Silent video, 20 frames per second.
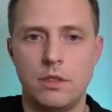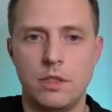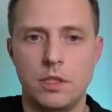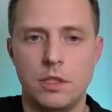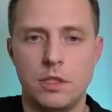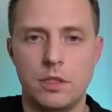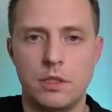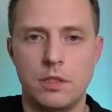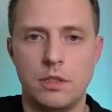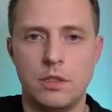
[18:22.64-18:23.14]

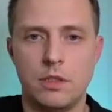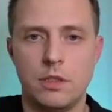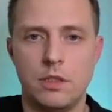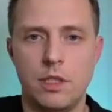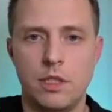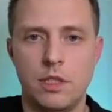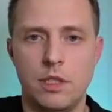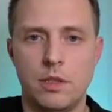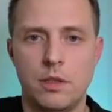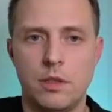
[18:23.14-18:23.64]
Just
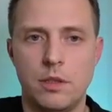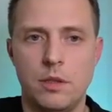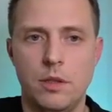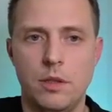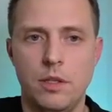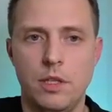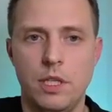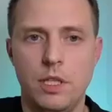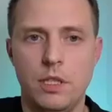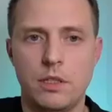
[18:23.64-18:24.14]
click
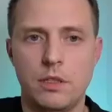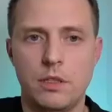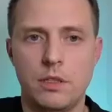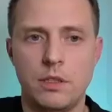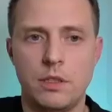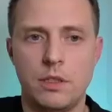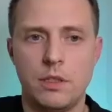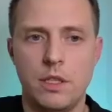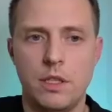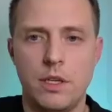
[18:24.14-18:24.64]
connect.